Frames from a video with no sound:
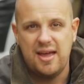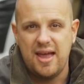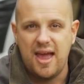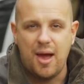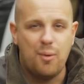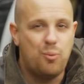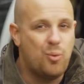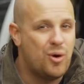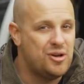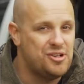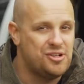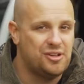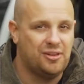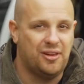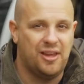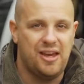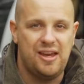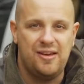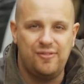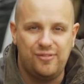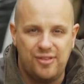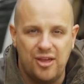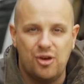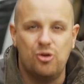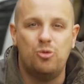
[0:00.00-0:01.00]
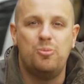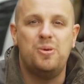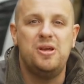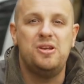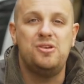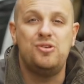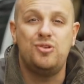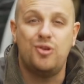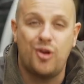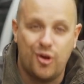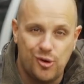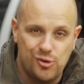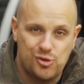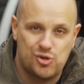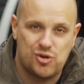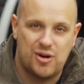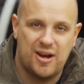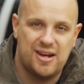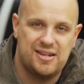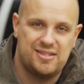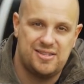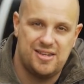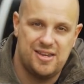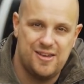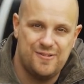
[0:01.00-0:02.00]
And when you leave, there will be no
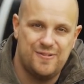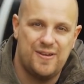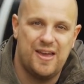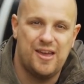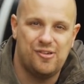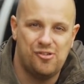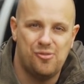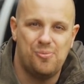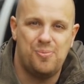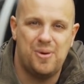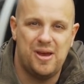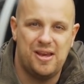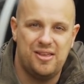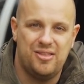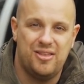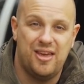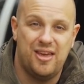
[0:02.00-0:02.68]
trace that you've ever been